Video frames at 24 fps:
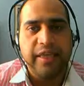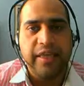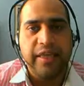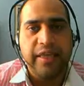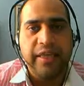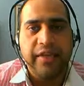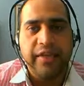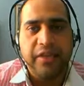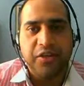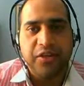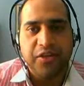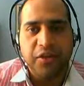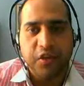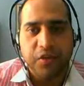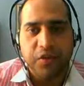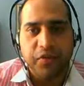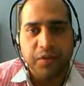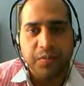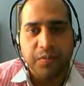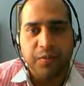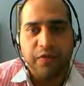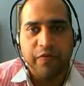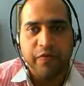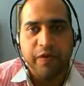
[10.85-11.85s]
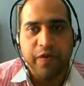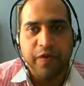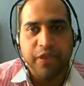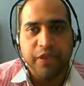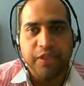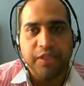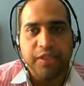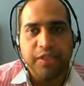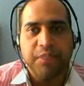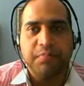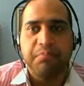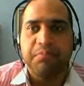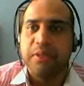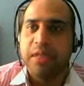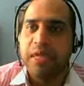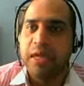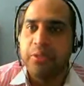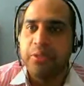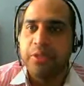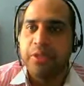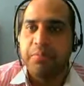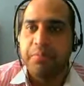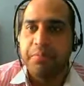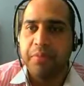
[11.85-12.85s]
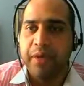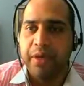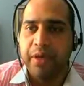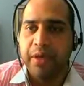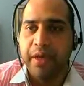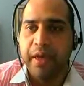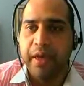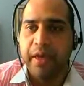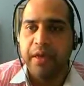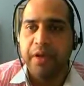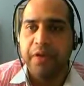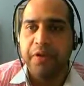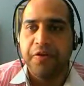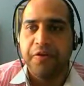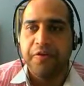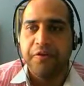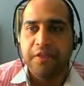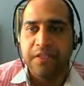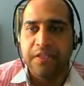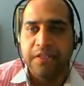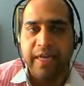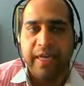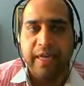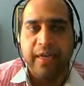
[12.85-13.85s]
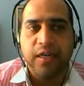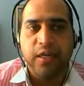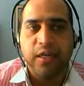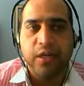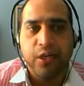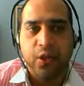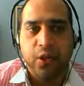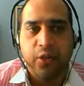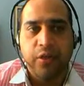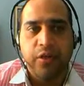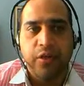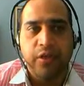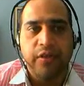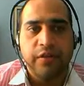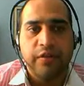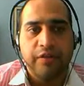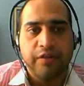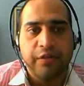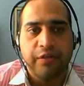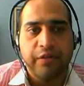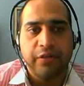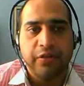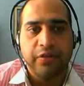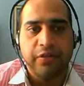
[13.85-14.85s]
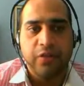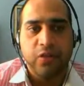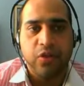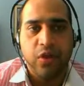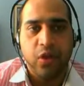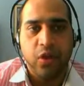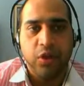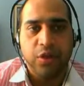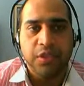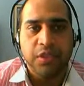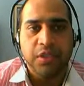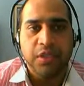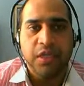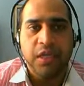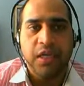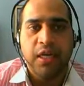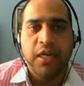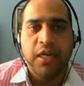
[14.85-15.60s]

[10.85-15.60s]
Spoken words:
and their service providers comply with a myriad of state, local, and federal laws,